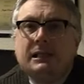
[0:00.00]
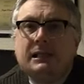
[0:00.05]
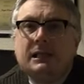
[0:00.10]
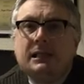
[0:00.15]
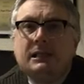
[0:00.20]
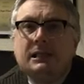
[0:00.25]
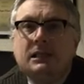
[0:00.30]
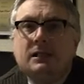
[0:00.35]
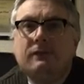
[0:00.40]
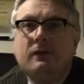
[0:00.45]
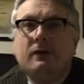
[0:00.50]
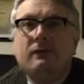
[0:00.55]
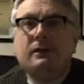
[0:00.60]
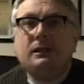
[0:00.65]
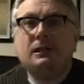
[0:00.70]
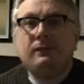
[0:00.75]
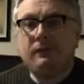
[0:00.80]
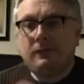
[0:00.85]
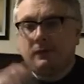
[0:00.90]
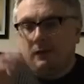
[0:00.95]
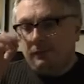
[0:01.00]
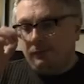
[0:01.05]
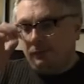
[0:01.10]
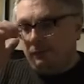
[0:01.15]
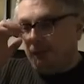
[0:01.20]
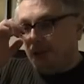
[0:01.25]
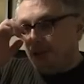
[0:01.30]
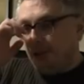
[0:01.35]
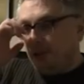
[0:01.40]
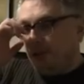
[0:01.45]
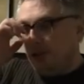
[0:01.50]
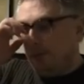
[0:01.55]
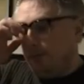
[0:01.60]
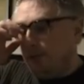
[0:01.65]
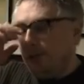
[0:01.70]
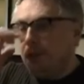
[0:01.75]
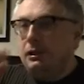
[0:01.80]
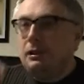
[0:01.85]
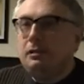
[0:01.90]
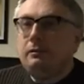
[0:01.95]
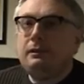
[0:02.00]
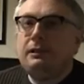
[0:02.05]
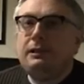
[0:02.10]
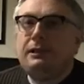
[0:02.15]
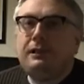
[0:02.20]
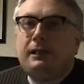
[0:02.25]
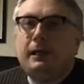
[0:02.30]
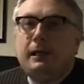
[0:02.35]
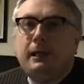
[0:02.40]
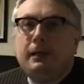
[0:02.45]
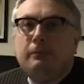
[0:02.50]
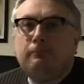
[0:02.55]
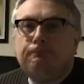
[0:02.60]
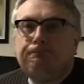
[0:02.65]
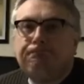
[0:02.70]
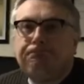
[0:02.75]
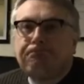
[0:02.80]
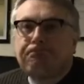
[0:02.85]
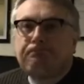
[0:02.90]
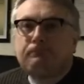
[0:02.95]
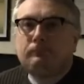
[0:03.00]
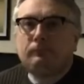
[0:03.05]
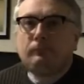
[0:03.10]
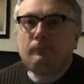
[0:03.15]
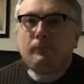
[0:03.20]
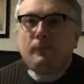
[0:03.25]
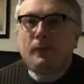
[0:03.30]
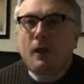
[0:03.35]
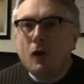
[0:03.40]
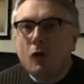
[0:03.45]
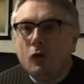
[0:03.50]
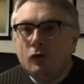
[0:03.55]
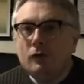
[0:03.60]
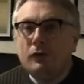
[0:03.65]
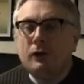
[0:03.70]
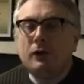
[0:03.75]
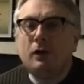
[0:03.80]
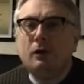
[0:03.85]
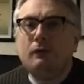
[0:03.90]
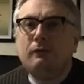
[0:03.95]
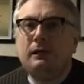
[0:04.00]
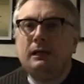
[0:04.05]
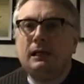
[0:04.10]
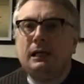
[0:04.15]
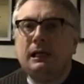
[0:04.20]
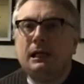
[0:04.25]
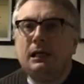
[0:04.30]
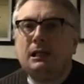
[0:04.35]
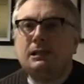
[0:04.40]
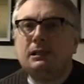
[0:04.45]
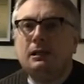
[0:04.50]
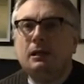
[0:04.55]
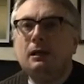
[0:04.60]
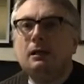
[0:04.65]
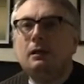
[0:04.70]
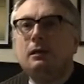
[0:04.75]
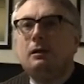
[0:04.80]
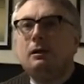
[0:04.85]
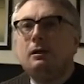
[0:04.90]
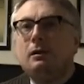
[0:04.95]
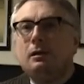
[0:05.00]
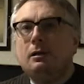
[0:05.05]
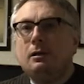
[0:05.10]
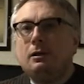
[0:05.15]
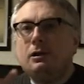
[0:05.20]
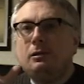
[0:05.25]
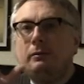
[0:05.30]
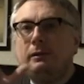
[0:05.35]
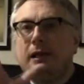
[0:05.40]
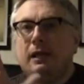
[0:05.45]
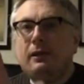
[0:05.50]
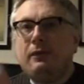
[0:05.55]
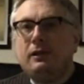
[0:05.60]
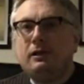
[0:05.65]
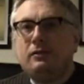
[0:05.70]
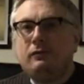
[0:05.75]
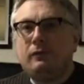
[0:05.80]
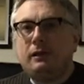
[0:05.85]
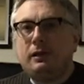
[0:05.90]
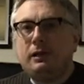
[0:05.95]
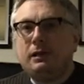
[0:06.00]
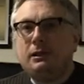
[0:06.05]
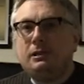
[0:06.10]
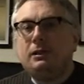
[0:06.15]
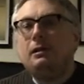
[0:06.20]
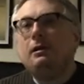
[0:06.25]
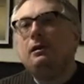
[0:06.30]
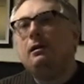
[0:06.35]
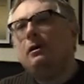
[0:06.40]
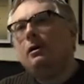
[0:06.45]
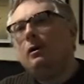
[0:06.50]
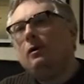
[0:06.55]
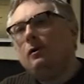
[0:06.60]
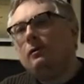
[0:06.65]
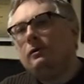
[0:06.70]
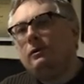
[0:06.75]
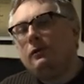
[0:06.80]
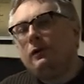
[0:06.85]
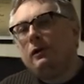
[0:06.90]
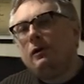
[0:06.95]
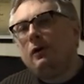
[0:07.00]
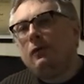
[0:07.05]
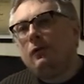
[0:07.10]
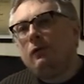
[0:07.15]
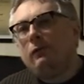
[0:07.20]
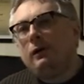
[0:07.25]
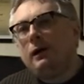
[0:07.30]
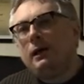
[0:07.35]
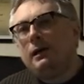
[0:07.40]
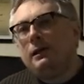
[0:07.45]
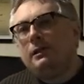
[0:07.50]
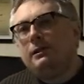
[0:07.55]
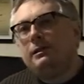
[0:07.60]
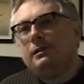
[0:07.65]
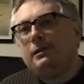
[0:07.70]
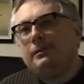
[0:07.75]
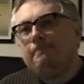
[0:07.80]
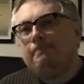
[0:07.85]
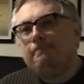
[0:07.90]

is it's very difficult for me to come to you and say, under the current act, you will get this right. Under the other act,